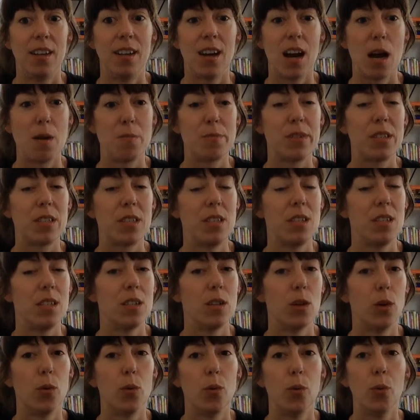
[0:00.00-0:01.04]
I'm
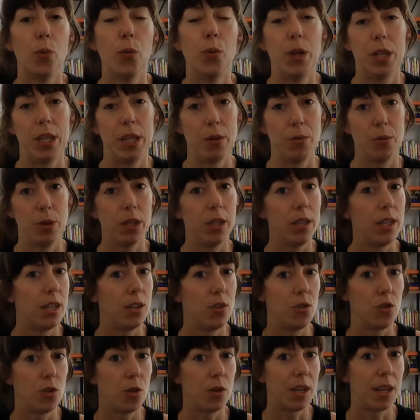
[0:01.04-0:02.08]
still really, really
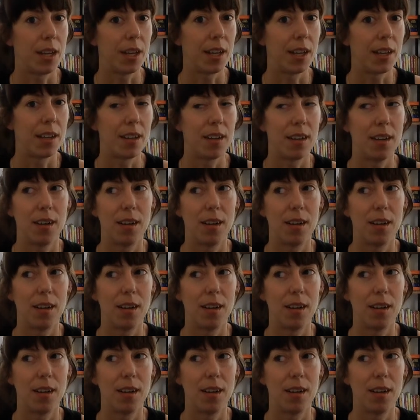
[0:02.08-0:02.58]
enjoying it.